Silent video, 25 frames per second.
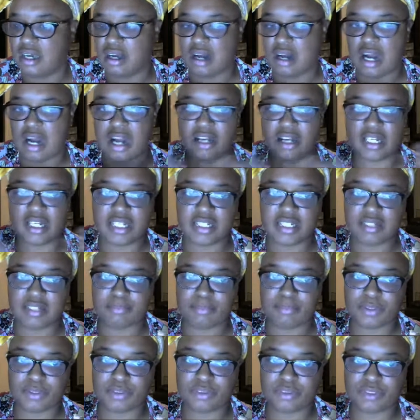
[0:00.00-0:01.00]
our heating
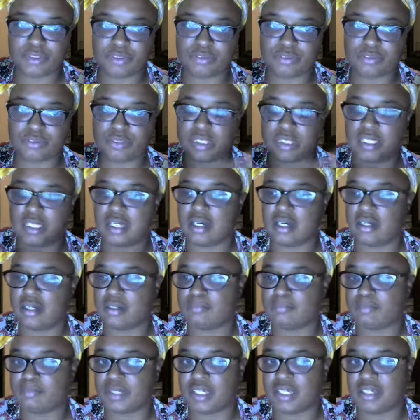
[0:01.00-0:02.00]
bills are going
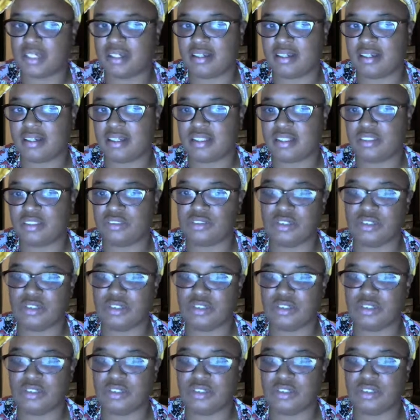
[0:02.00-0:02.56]
up, and